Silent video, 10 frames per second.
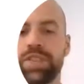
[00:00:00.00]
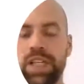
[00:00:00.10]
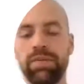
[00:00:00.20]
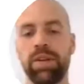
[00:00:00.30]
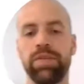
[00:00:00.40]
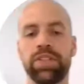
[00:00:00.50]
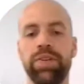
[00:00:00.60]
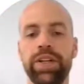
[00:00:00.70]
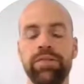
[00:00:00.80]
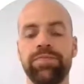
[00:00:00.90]
Step number
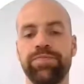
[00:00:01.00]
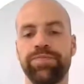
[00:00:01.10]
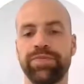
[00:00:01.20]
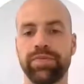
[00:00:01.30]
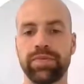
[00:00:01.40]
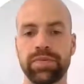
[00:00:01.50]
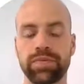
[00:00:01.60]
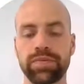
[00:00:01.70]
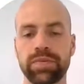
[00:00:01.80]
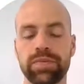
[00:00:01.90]
3.
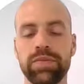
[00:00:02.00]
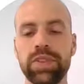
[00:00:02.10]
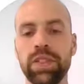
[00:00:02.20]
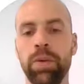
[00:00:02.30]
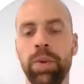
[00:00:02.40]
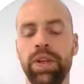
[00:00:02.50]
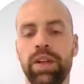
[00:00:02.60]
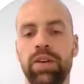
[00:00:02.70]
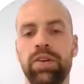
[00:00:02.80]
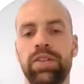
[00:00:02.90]
We
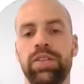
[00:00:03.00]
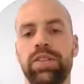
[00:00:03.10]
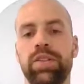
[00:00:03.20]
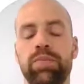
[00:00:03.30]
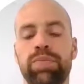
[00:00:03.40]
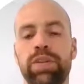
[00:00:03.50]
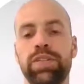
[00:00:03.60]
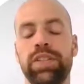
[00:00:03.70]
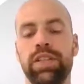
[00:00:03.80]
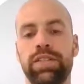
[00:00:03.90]
now
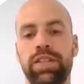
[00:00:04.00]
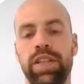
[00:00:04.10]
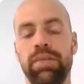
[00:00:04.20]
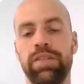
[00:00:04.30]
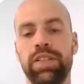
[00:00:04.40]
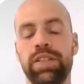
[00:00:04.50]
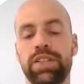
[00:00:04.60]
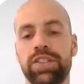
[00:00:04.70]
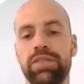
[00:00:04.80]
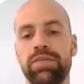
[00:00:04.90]
process the MFS
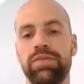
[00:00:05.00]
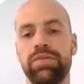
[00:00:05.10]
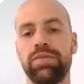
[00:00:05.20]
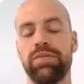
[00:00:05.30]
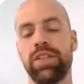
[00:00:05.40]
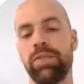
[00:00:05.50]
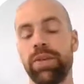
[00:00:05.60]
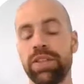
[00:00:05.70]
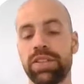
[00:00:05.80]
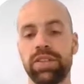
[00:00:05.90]
action. That
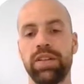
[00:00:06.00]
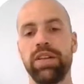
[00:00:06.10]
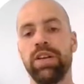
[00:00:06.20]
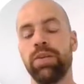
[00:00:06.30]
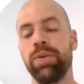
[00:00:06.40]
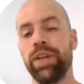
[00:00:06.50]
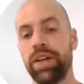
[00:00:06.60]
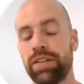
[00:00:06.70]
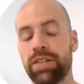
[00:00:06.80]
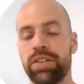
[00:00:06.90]
means we
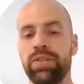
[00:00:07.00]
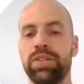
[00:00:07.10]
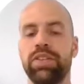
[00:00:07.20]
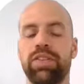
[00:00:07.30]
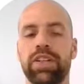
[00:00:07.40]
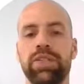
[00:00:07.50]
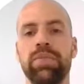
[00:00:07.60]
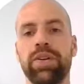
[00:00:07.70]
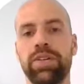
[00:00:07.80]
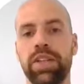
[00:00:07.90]
execute the function
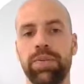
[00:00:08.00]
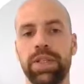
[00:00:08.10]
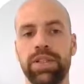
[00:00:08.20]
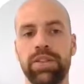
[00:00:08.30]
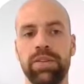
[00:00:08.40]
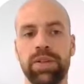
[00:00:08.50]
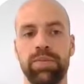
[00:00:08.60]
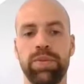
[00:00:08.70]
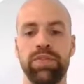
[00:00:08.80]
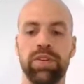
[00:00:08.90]
module that we
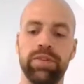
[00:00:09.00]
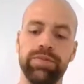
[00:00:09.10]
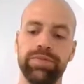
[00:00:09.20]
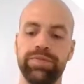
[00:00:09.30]
determined before.